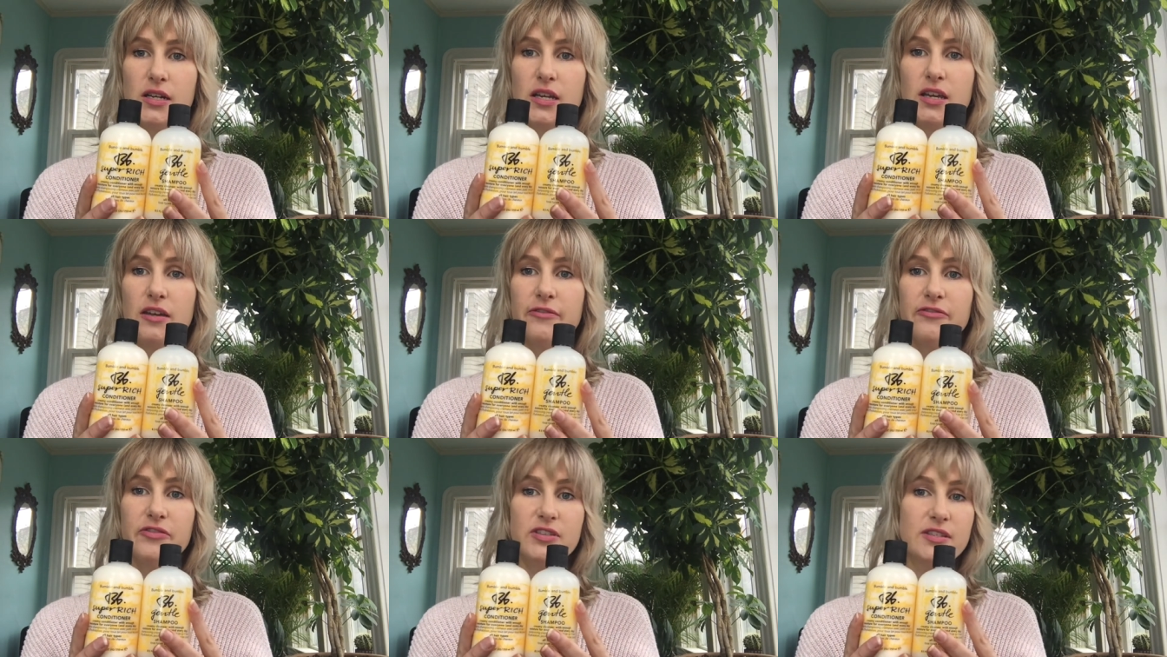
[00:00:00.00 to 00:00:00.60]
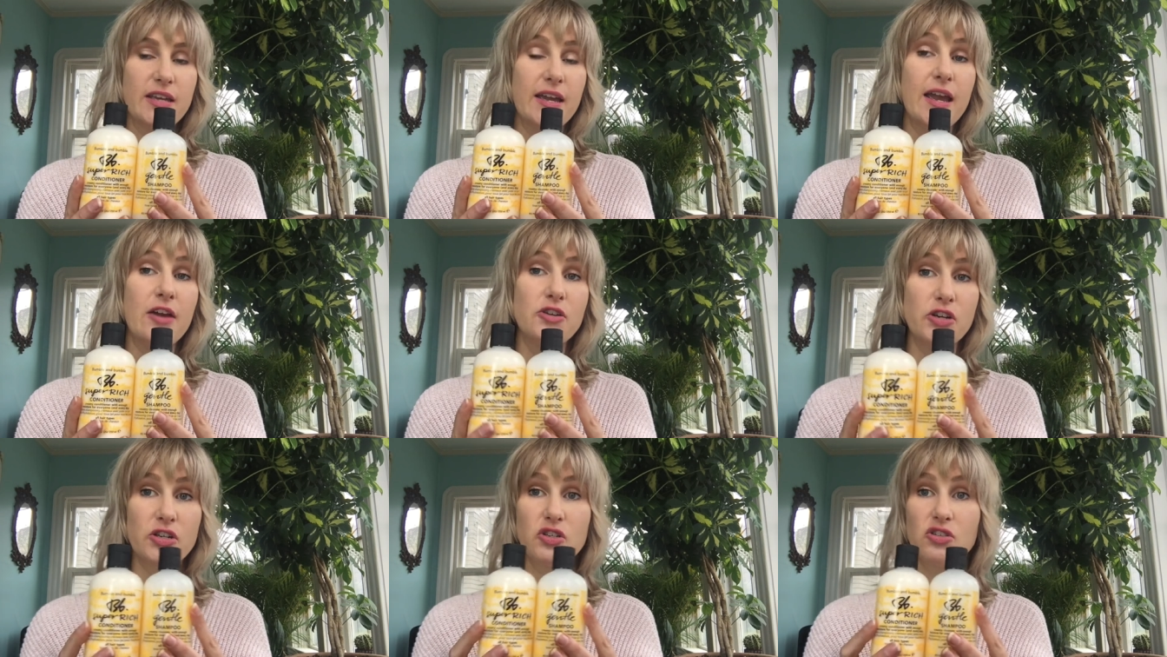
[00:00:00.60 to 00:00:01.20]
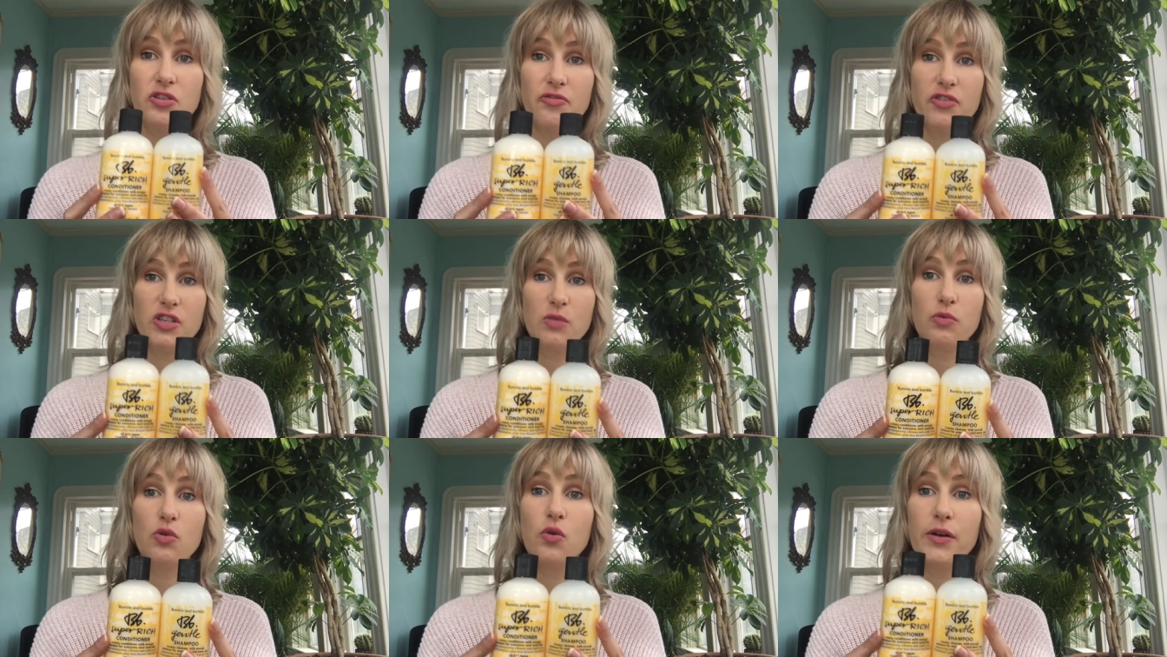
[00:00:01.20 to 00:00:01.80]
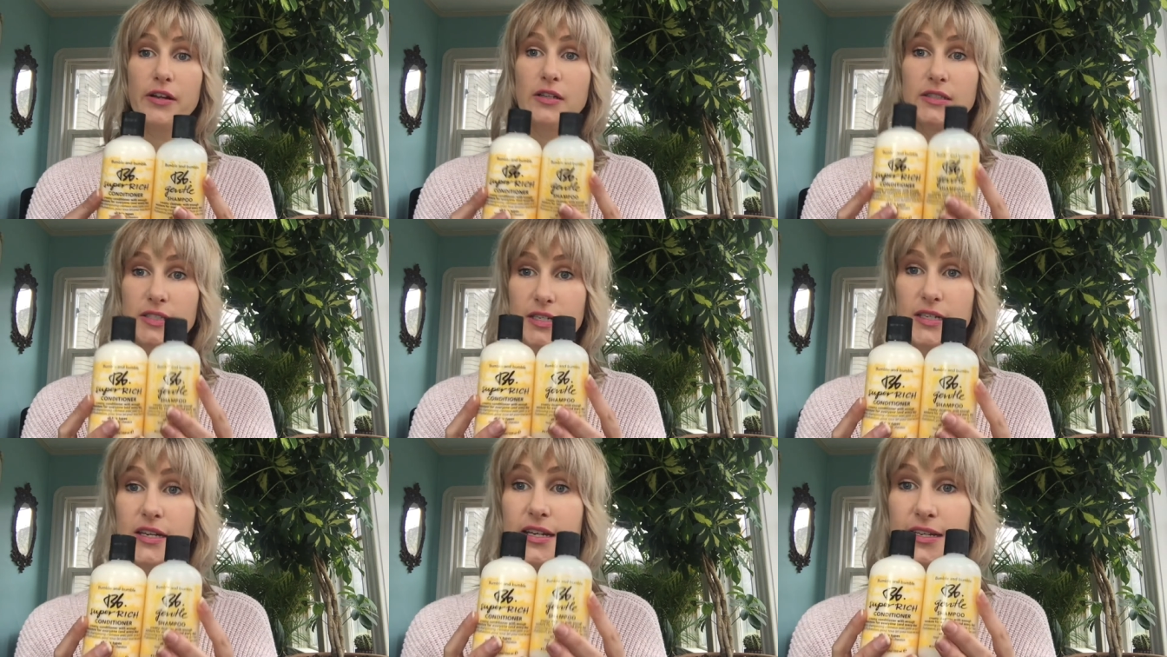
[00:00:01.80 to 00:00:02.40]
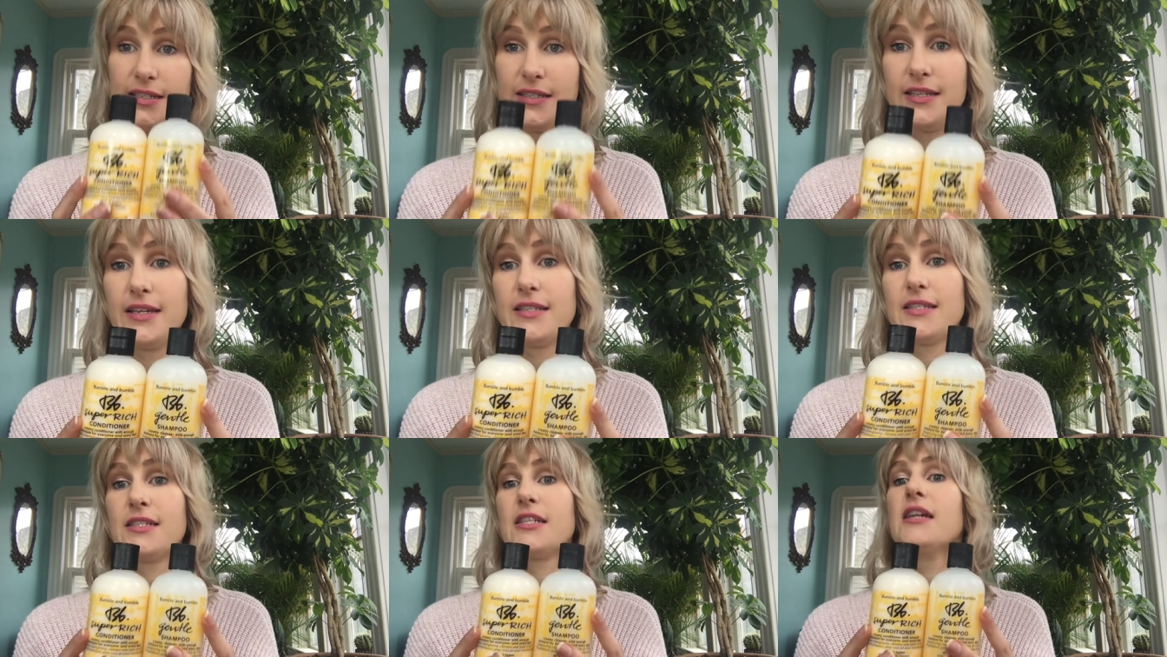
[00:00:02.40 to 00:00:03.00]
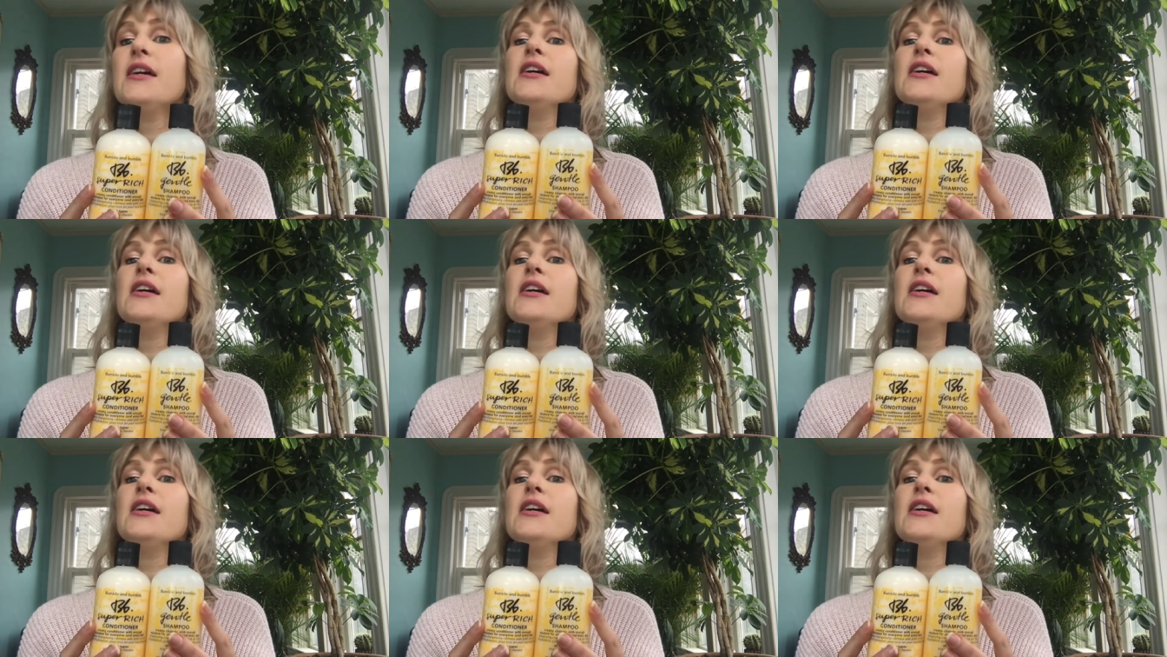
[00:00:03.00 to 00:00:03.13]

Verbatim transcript: if say Hairdresser's Invisible Oil didn't exist.